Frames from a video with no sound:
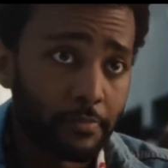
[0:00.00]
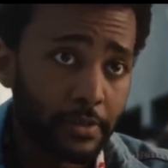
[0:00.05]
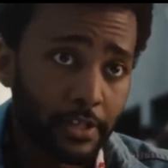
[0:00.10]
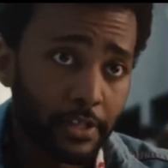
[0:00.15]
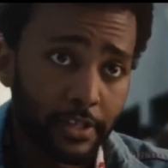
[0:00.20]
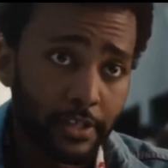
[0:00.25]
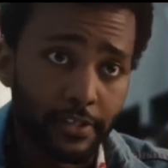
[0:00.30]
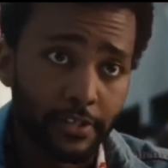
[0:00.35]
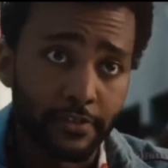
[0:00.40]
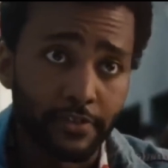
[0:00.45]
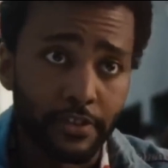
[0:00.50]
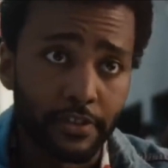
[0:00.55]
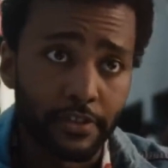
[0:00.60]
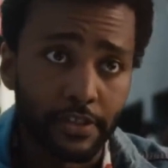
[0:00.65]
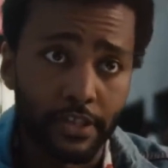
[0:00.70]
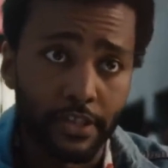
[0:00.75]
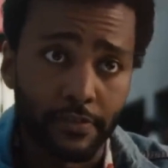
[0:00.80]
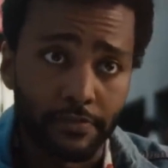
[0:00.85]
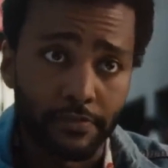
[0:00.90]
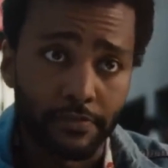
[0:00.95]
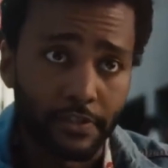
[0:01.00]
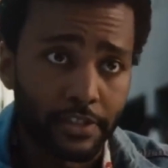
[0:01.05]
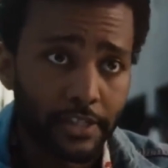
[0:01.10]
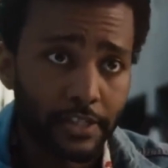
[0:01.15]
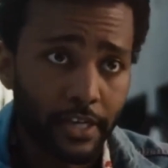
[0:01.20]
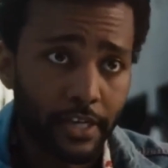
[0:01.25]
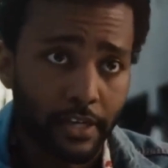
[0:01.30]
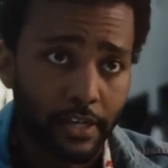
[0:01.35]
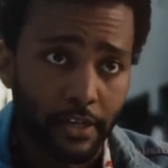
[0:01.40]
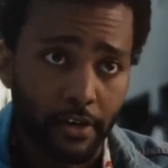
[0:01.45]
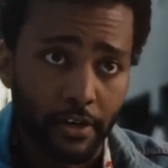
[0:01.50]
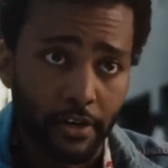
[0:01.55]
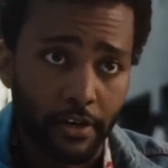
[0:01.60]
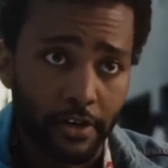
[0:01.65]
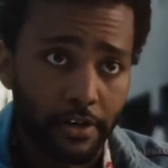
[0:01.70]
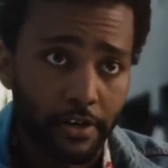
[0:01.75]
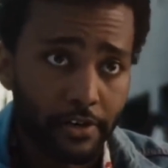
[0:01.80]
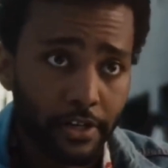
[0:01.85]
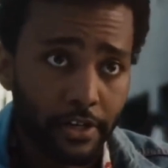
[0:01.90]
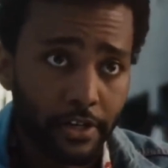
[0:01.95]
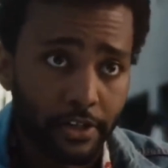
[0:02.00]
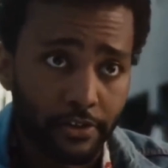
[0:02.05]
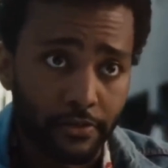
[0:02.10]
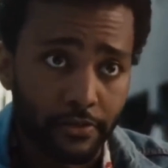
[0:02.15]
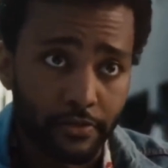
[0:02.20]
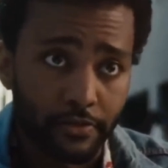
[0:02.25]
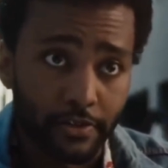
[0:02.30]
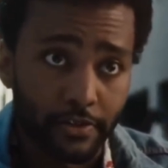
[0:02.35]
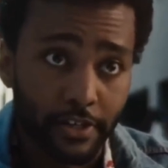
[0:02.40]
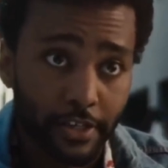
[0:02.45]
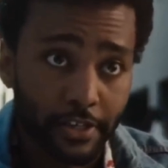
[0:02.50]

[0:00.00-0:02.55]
and insists on being separate during the interview.